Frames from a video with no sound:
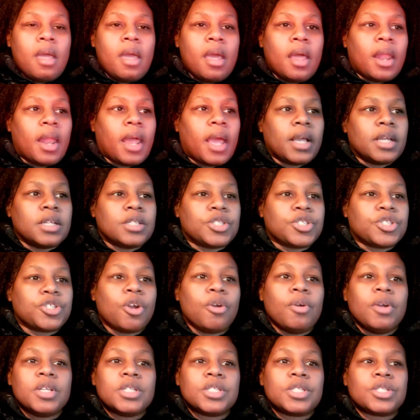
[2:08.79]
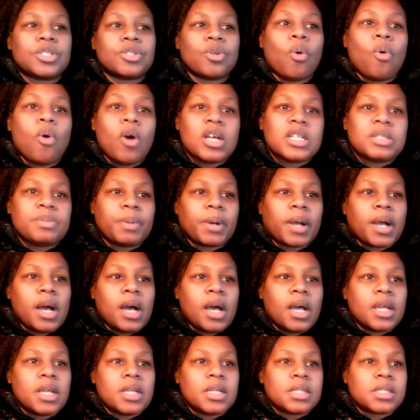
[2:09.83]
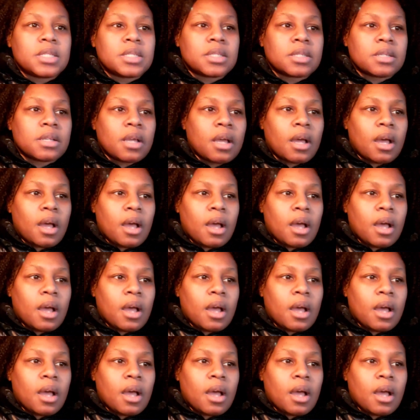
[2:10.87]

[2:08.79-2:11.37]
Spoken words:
and, like, certain stores because